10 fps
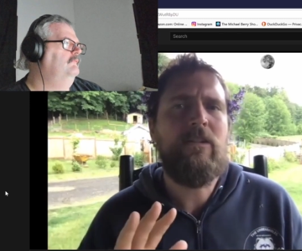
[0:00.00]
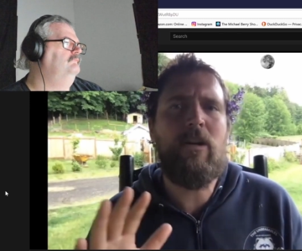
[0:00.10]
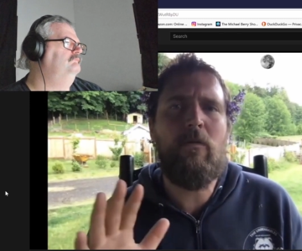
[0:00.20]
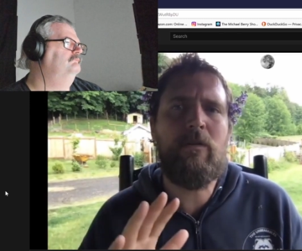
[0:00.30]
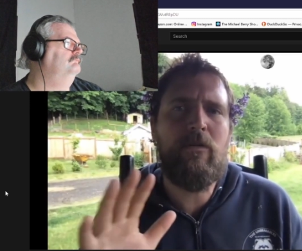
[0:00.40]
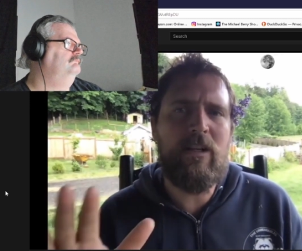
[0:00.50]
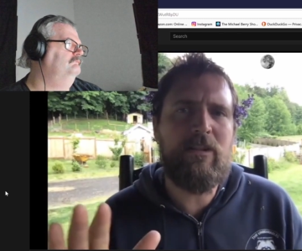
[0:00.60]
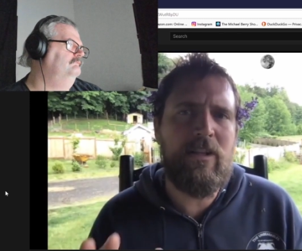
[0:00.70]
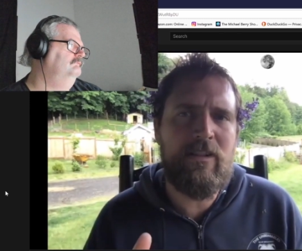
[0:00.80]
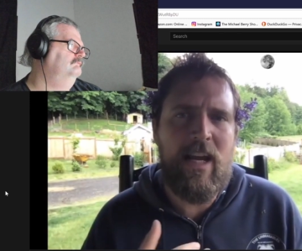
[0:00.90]
Speaker 1: so when
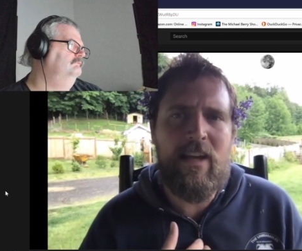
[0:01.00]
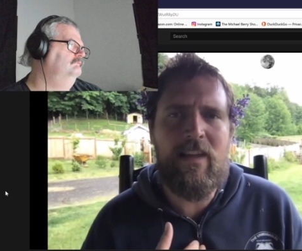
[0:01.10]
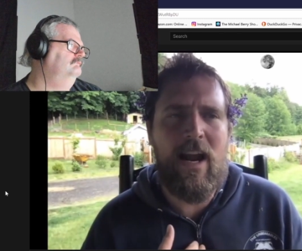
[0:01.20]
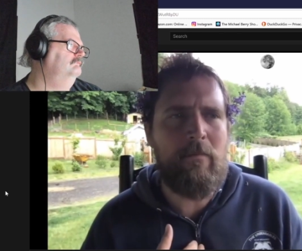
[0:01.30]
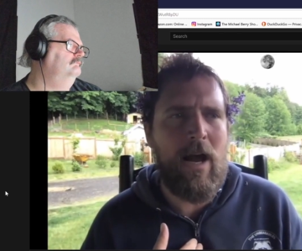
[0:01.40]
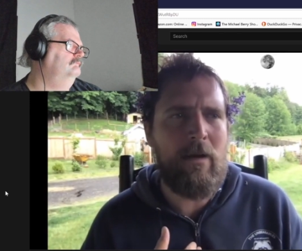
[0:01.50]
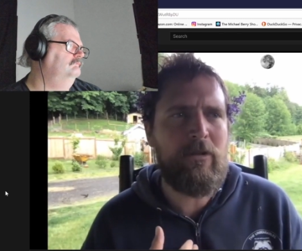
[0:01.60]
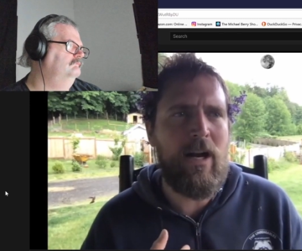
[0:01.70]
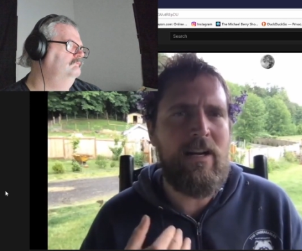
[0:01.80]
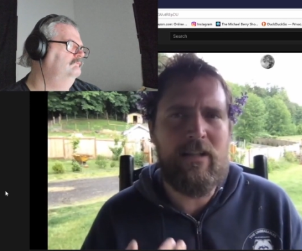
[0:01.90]
Christians say that I'm I'm
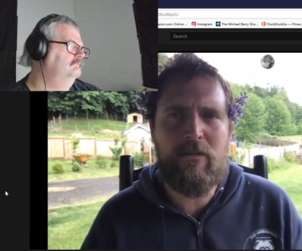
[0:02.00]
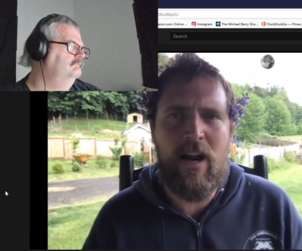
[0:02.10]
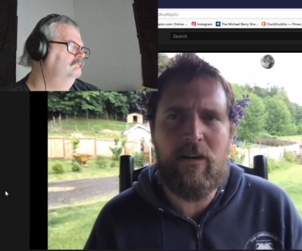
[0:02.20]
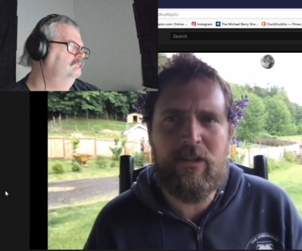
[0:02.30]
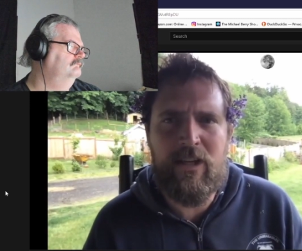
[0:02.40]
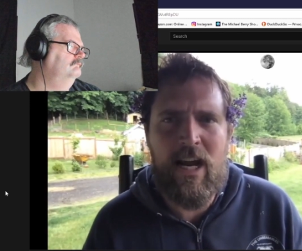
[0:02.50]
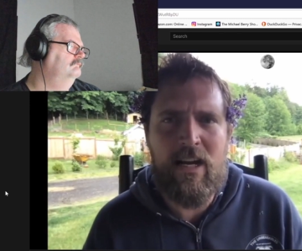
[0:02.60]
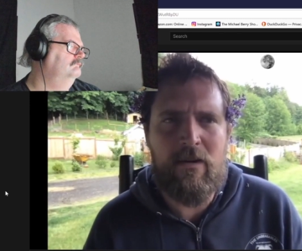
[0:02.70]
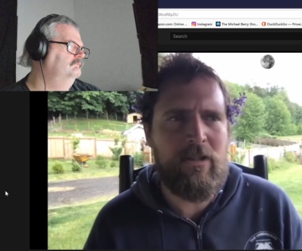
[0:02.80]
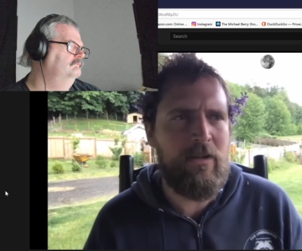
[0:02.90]
trying to discredit
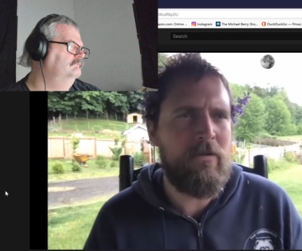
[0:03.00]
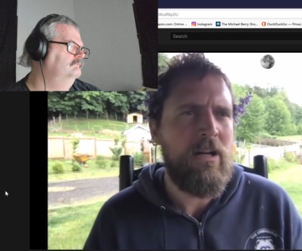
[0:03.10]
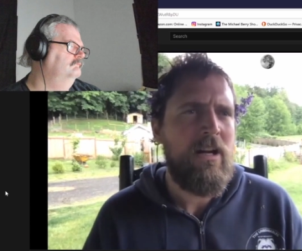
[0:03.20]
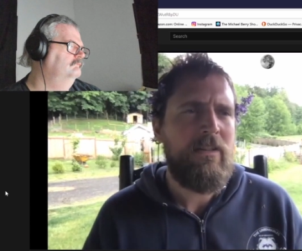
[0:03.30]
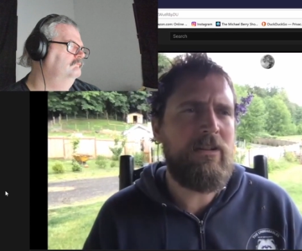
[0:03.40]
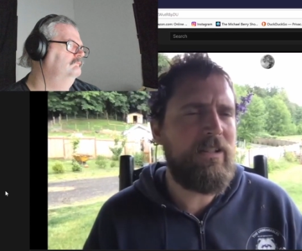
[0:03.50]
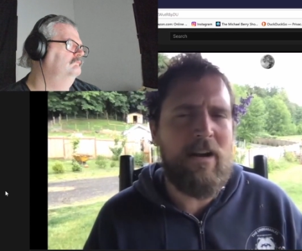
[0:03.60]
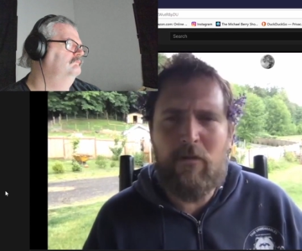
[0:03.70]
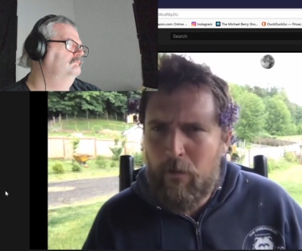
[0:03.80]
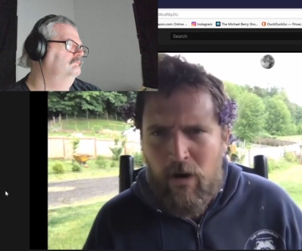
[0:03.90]
Christianity, when you there's
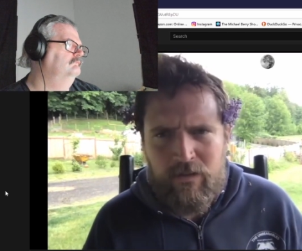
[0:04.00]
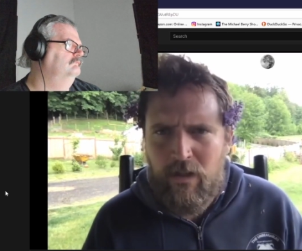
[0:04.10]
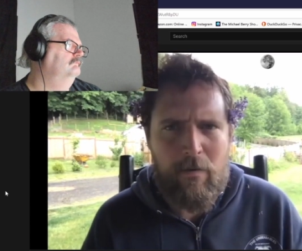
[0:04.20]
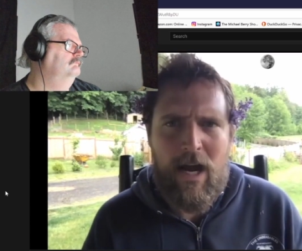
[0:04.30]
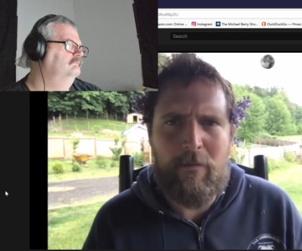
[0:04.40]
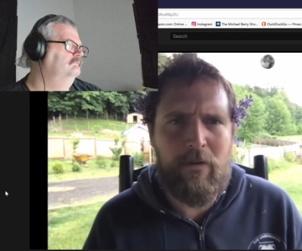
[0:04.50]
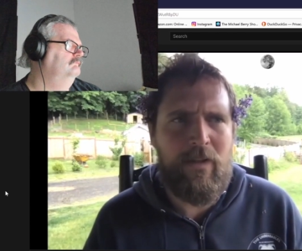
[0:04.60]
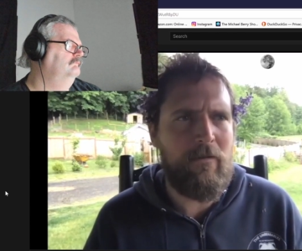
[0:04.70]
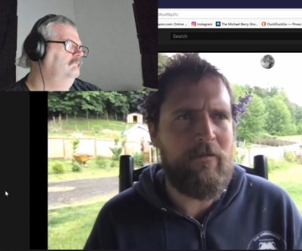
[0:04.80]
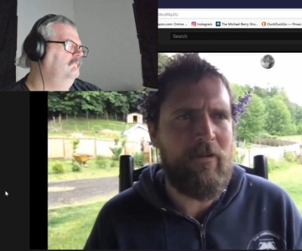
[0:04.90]
several parts of the Bible
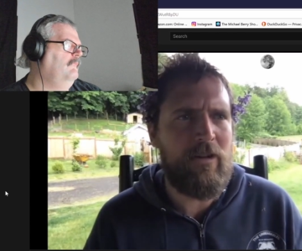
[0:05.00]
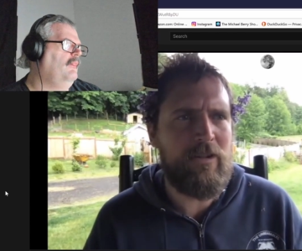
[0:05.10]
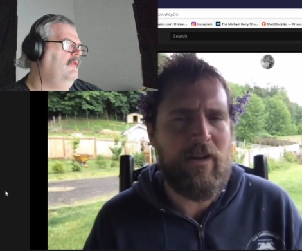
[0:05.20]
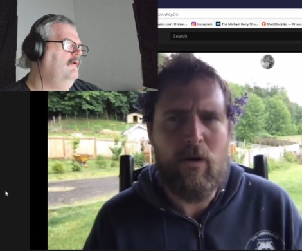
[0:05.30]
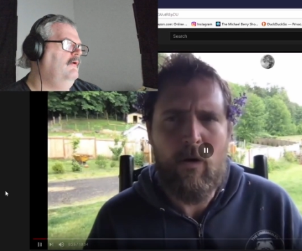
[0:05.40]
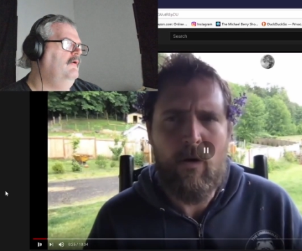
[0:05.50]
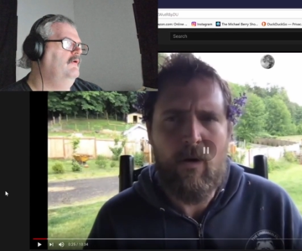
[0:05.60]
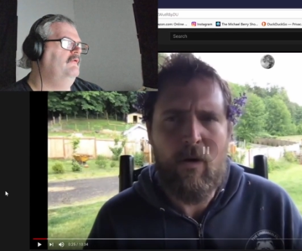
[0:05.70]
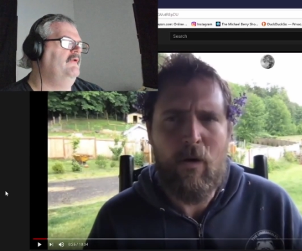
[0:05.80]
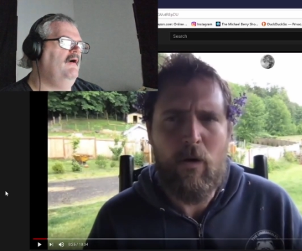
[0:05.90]
that refer to the
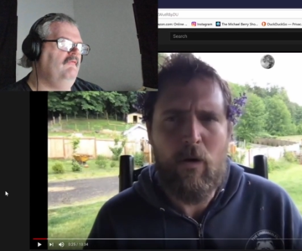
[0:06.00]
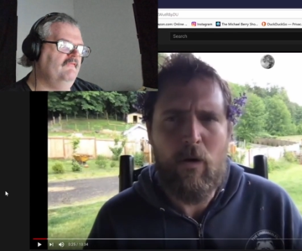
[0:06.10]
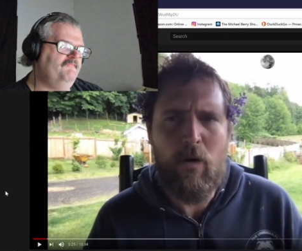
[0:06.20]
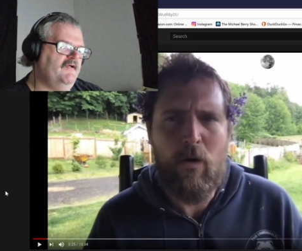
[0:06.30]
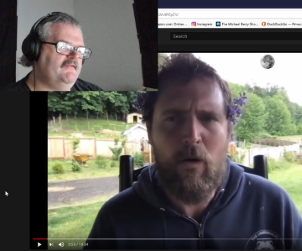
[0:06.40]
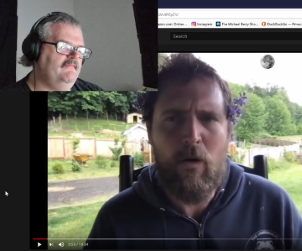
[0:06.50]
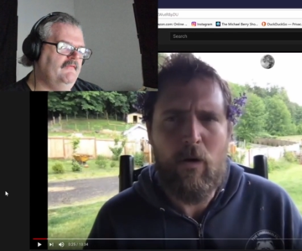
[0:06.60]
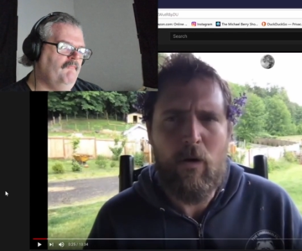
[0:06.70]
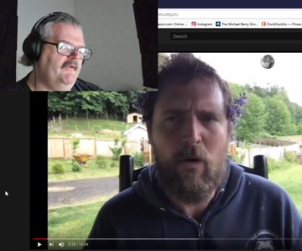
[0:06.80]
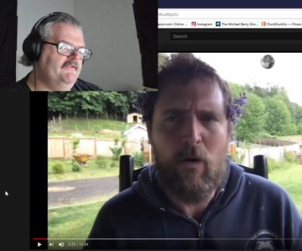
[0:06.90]
Speaker 2: no the fucking
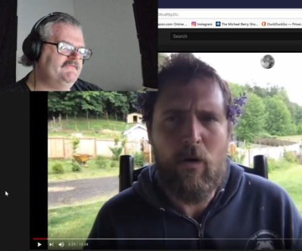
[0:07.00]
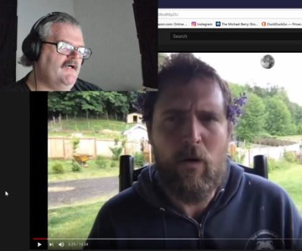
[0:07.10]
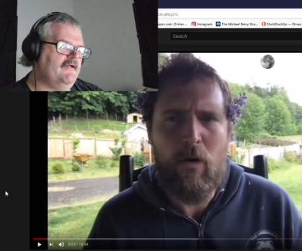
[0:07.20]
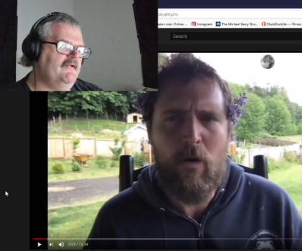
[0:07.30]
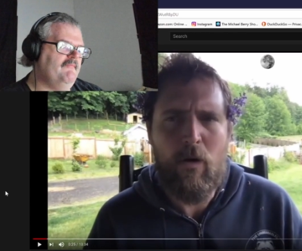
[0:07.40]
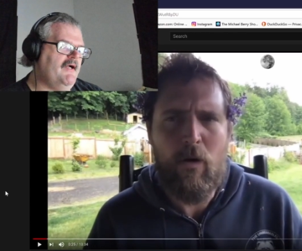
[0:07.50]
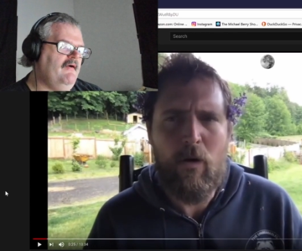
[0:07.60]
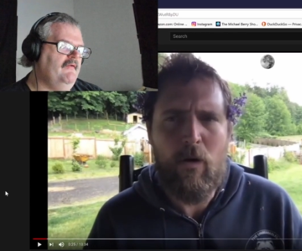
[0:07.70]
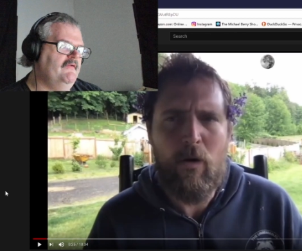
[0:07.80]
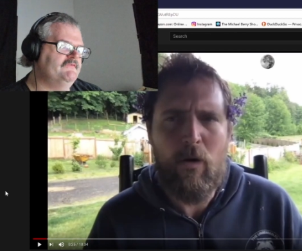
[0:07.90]
what he's talking about
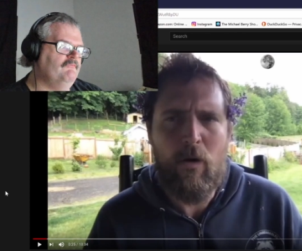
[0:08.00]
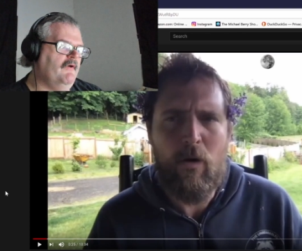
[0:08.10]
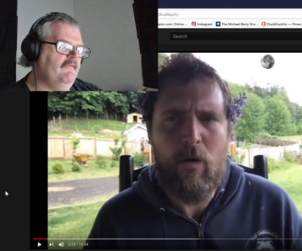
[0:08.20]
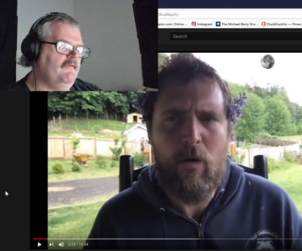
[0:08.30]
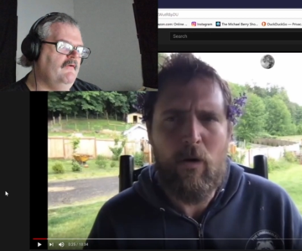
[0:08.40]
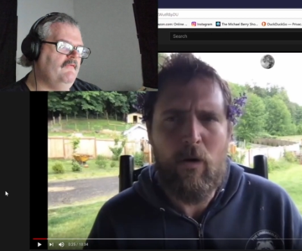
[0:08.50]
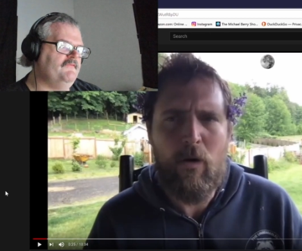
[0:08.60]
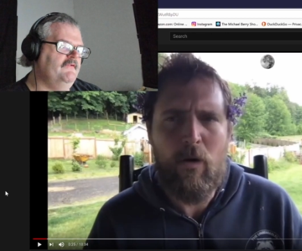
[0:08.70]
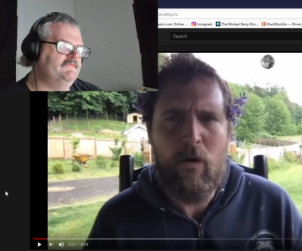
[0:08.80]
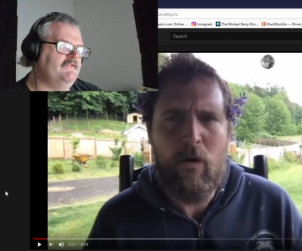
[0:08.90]
is where the earth
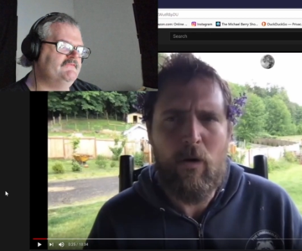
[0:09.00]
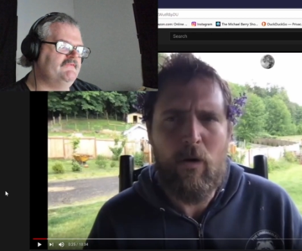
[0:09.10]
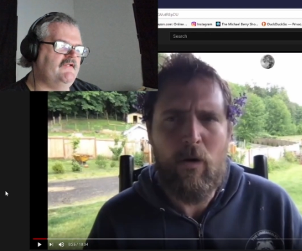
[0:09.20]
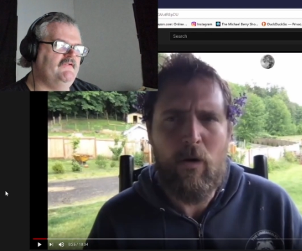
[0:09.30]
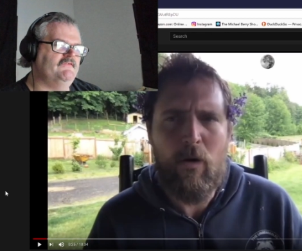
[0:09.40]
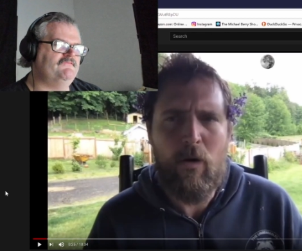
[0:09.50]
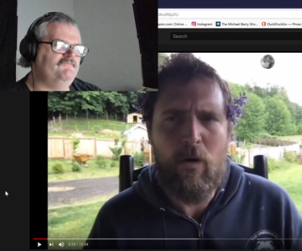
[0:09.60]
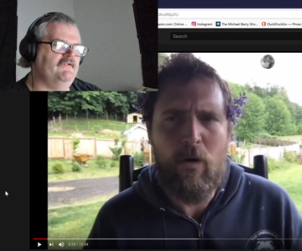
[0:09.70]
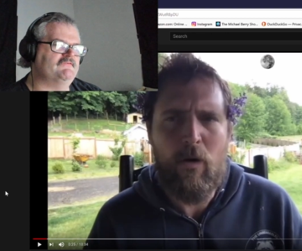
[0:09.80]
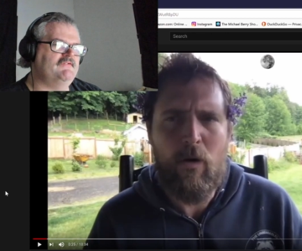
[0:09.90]
is says
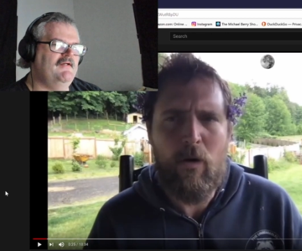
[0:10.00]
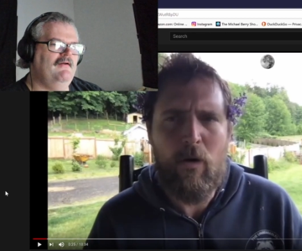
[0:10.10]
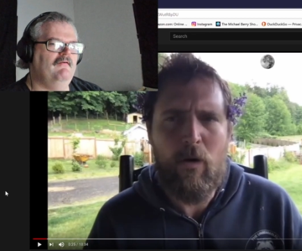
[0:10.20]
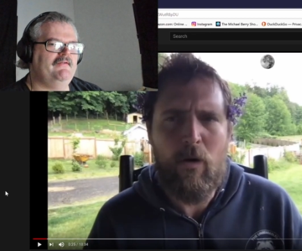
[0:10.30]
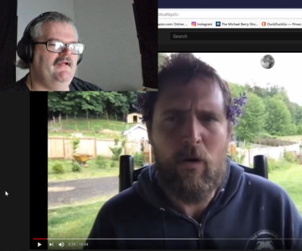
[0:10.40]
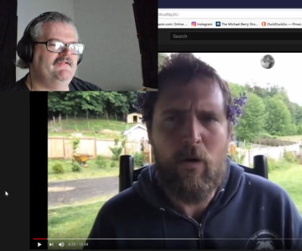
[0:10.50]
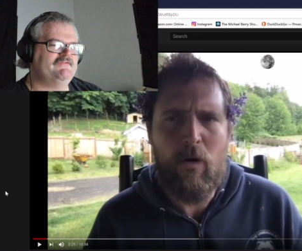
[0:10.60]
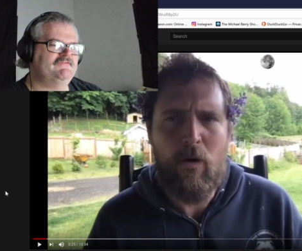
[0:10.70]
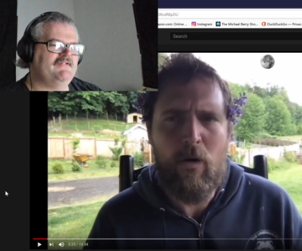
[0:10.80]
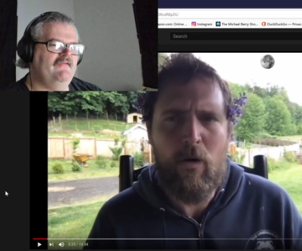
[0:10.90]
fixed. Okay, it doesn't
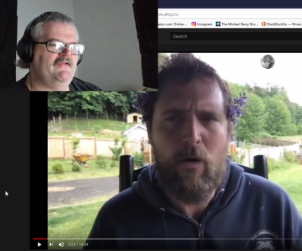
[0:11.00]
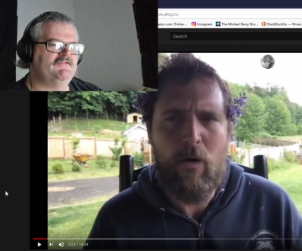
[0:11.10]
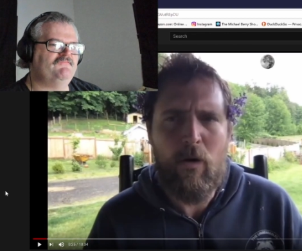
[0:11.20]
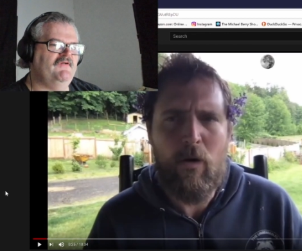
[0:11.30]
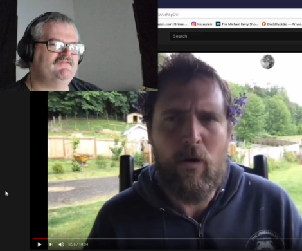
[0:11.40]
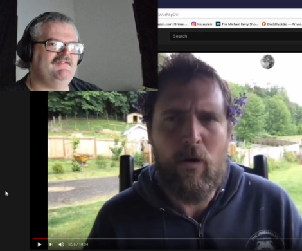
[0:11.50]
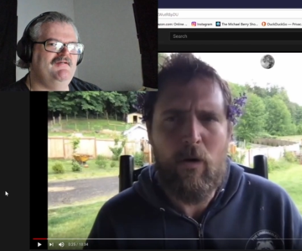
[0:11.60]
say that it's fixed in